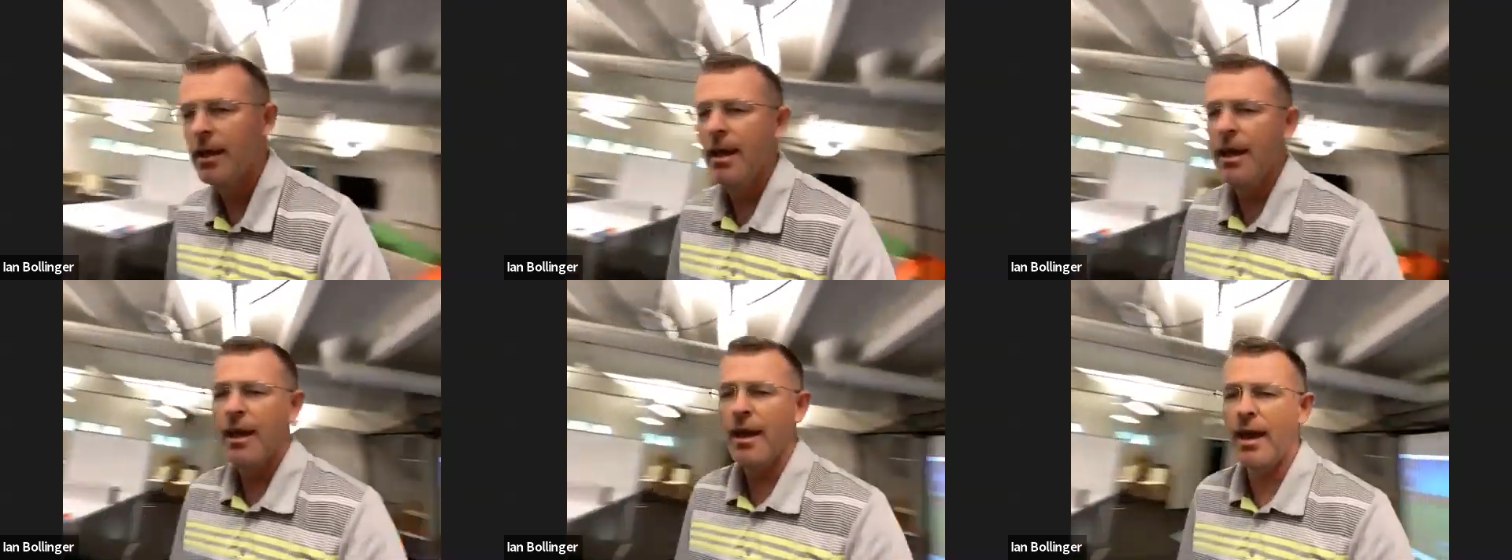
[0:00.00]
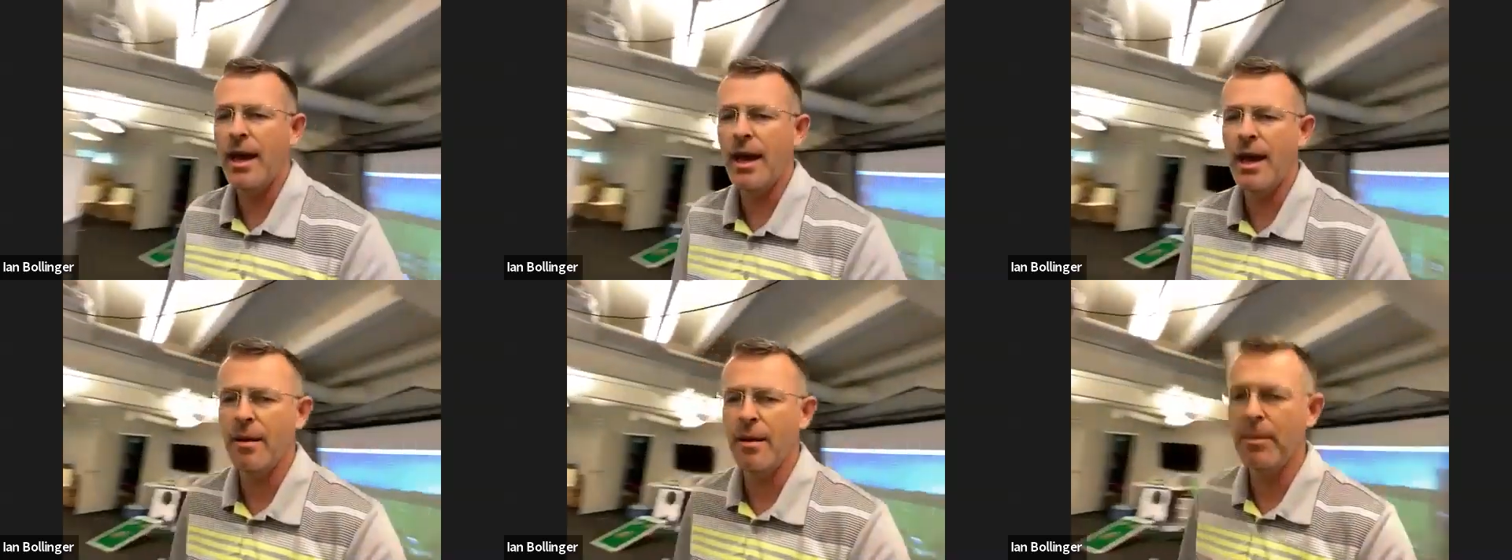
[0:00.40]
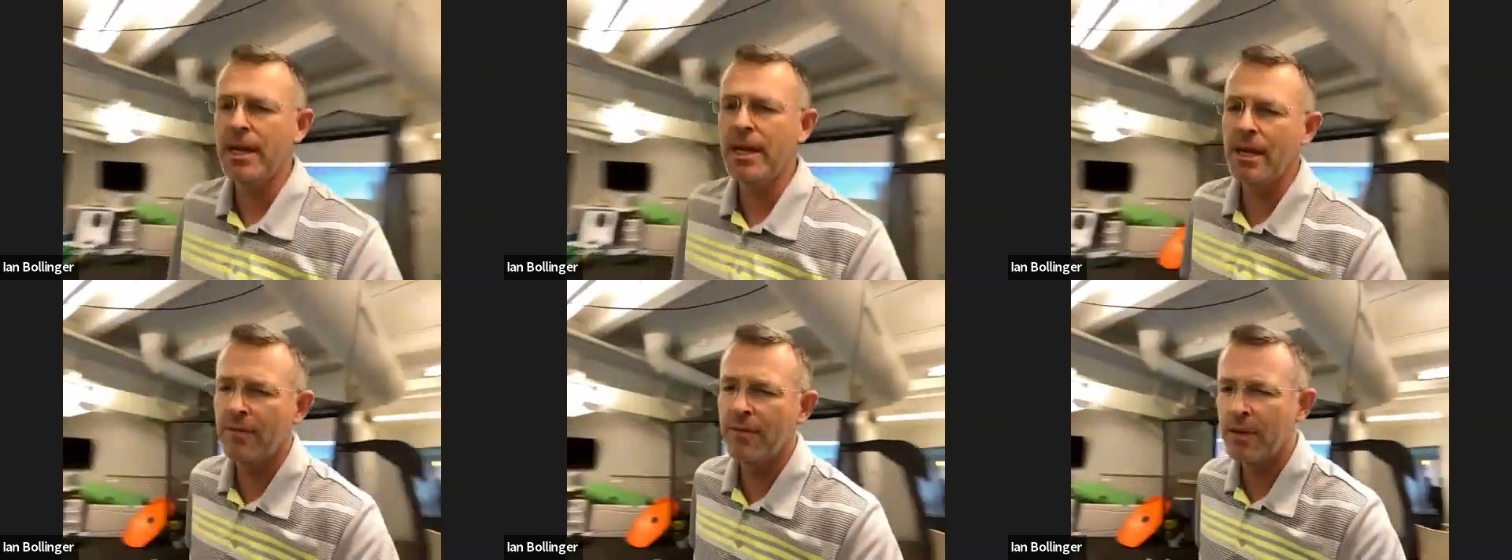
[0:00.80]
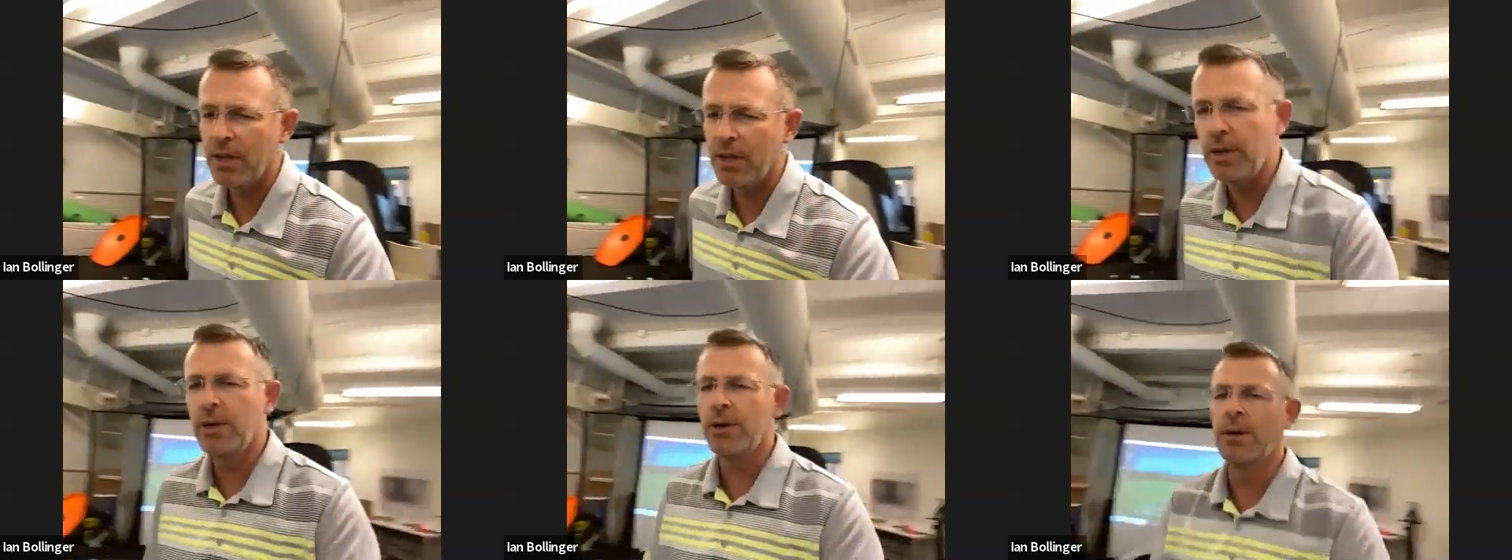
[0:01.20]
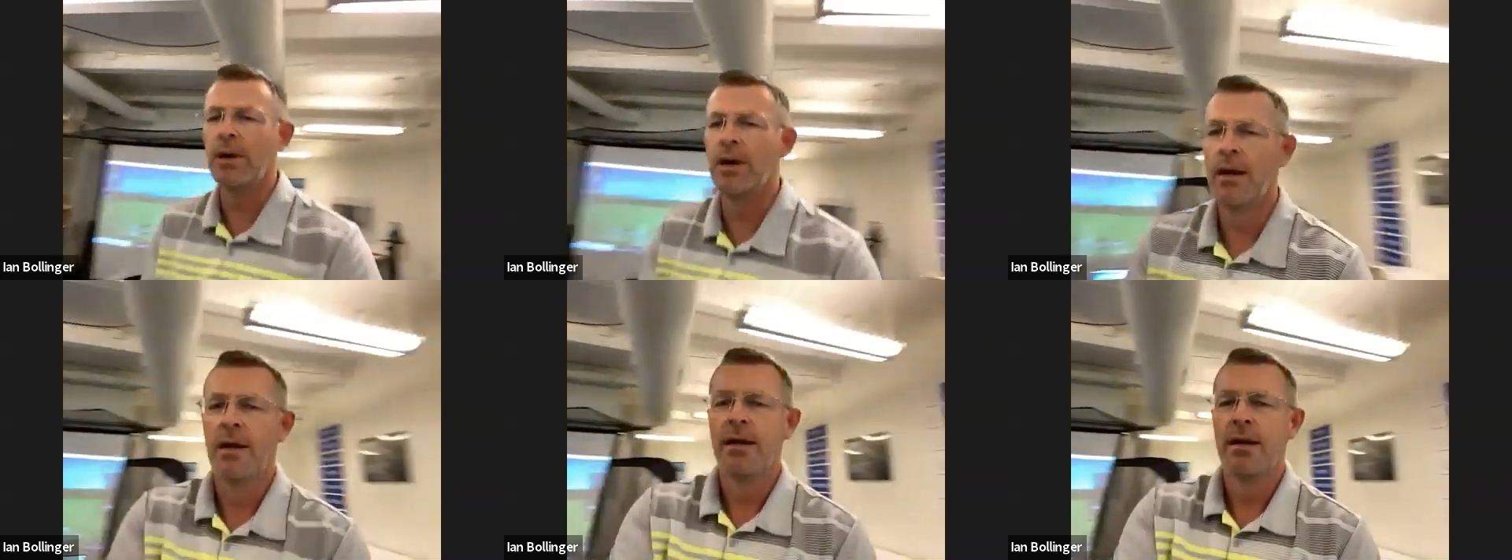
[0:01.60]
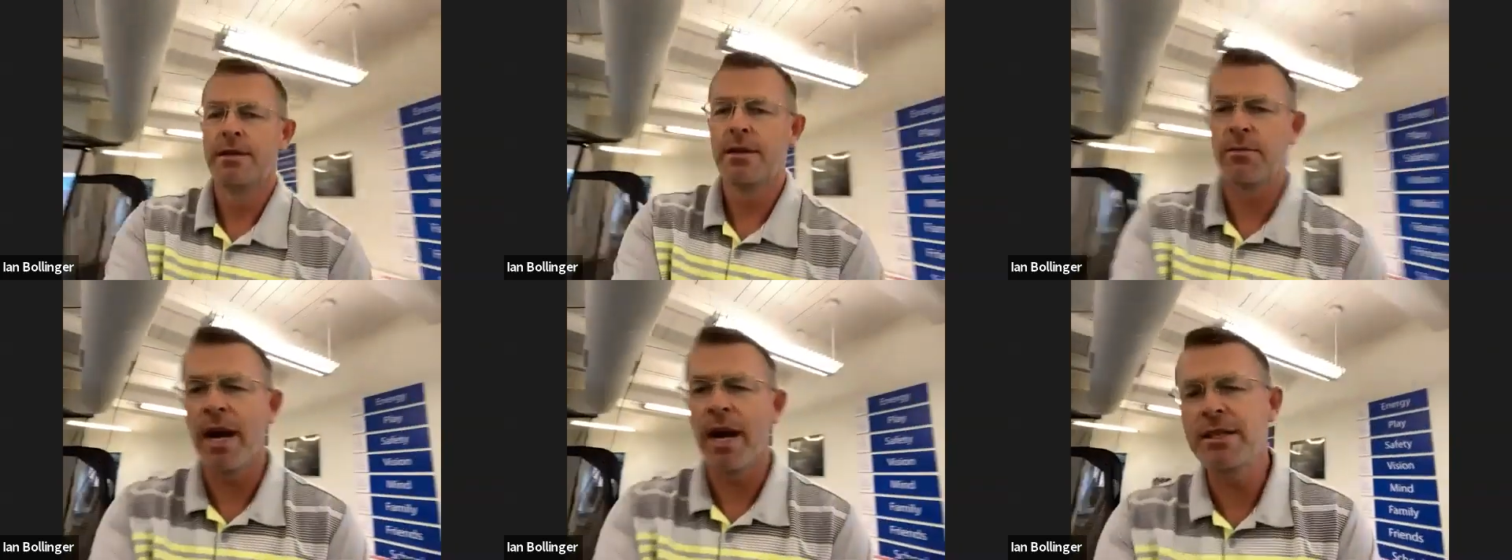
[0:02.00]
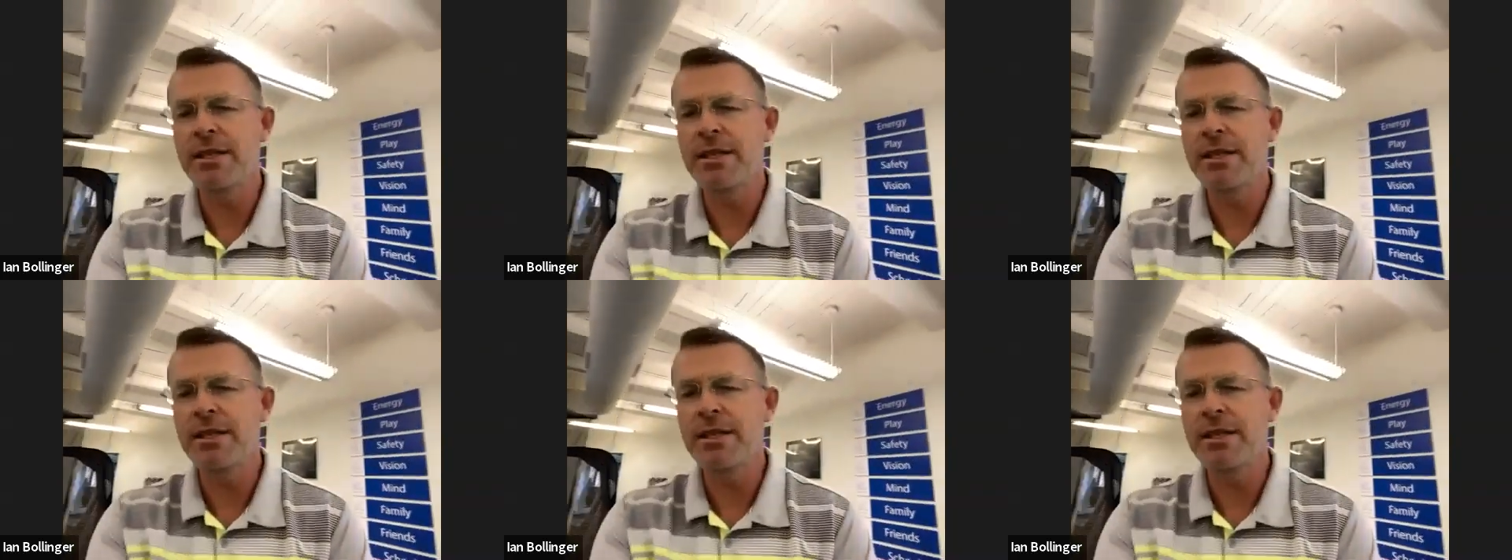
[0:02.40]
How many of you should raise